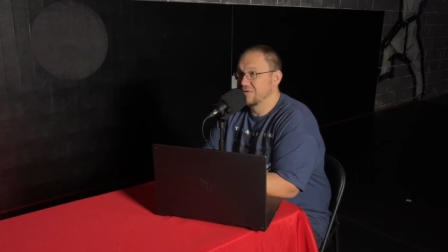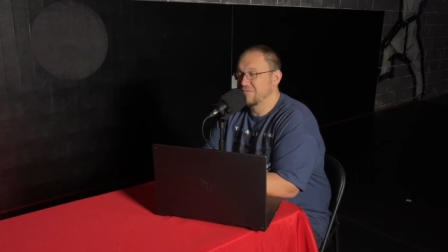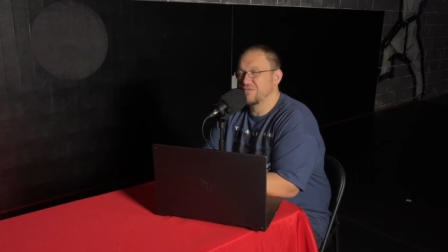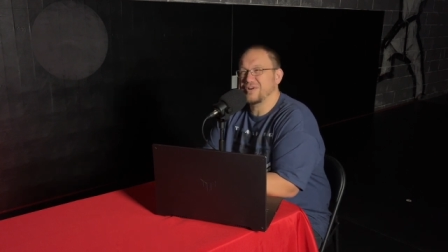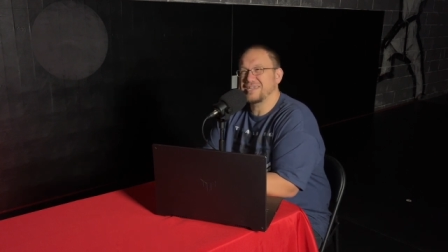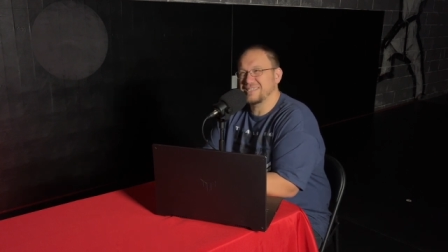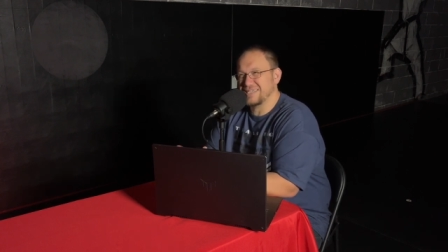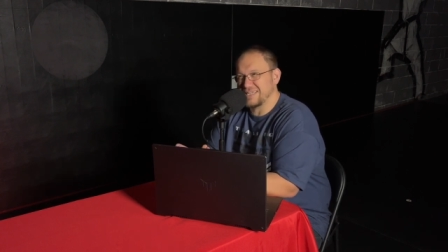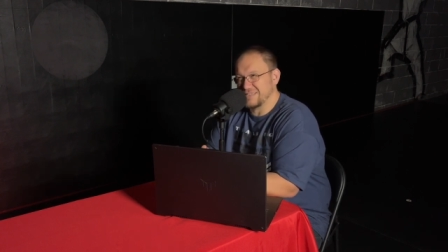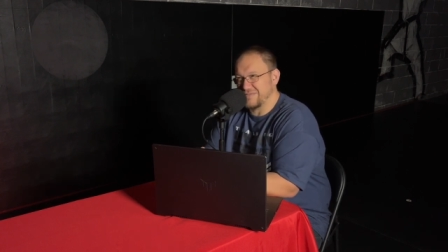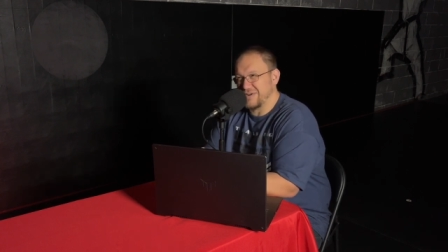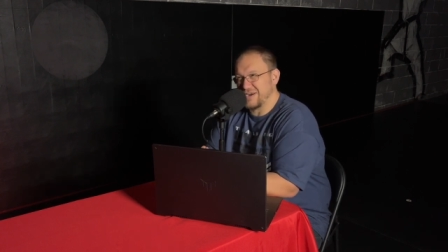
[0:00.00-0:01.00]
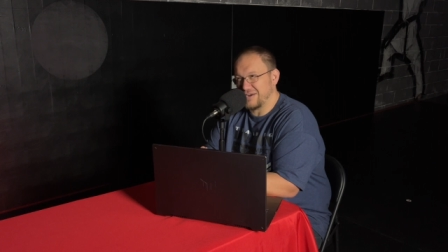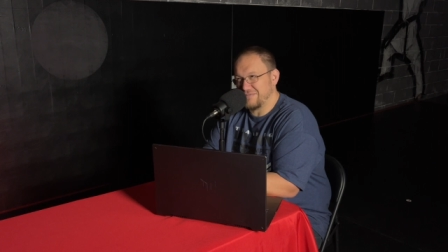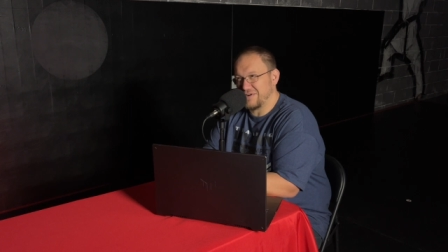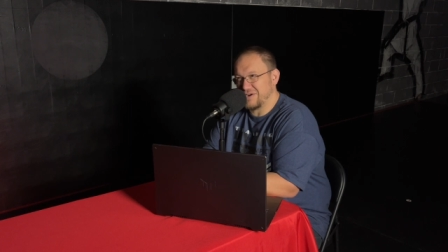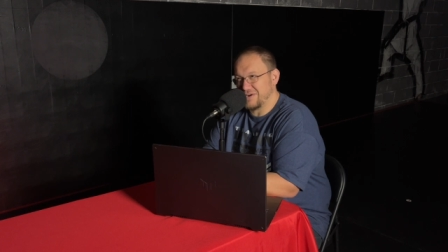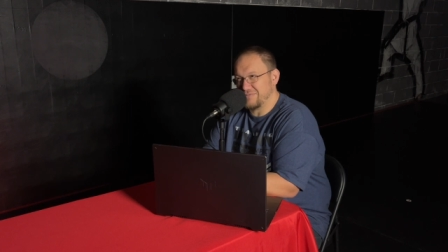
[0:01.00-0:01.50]
I've freezing always, is very
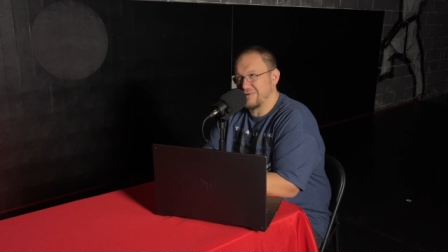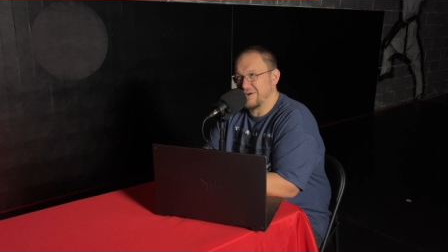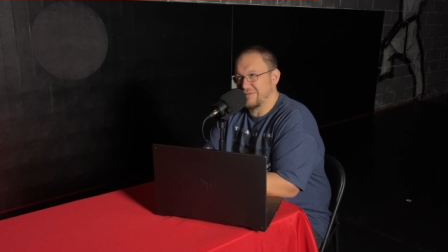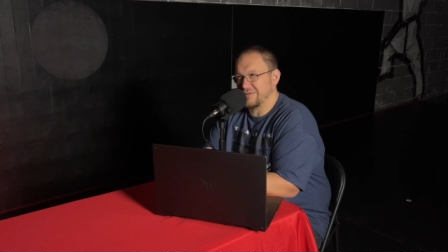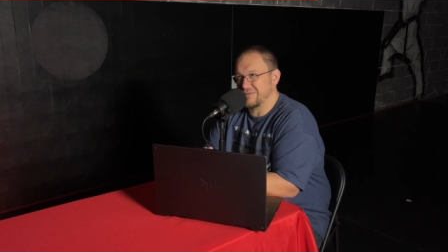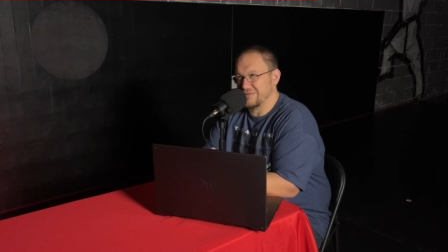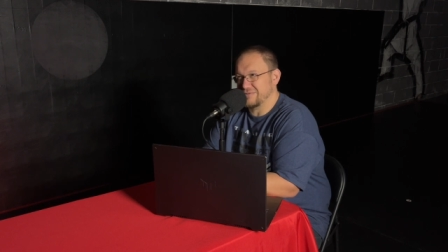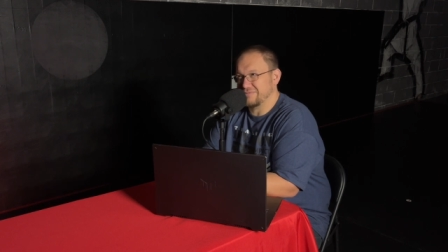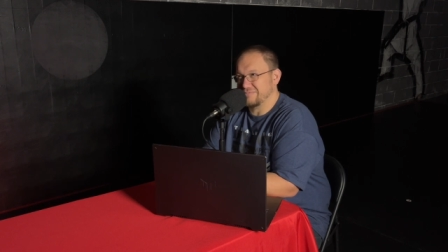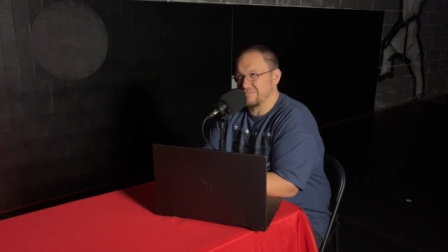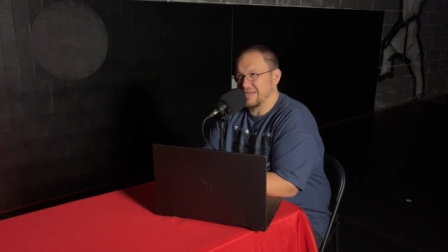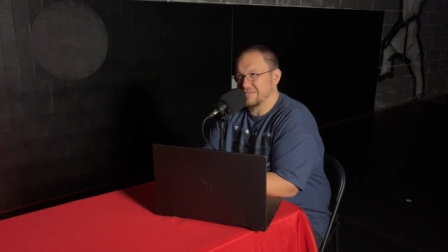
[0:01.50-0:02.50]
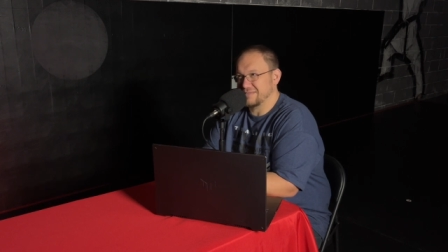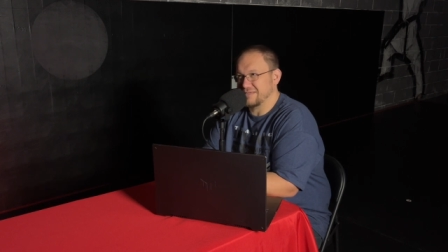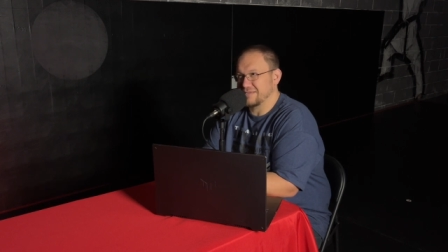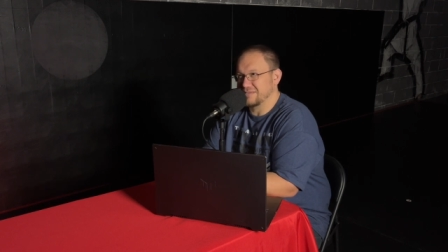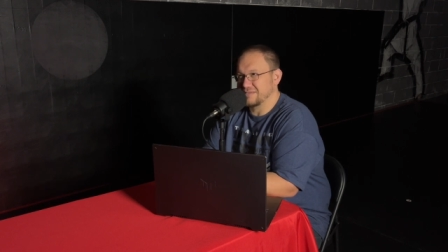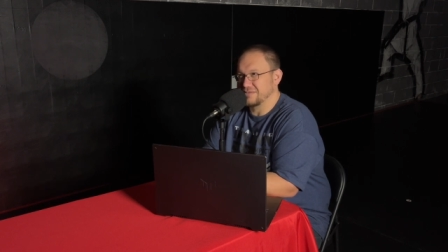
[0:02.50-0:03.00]
very rarely the best
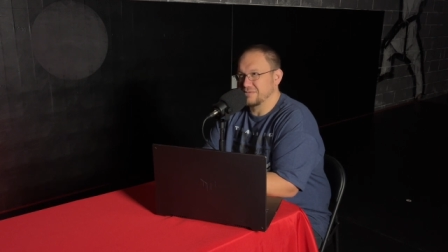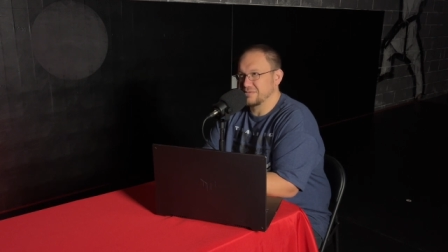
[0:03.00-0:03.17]
thing to do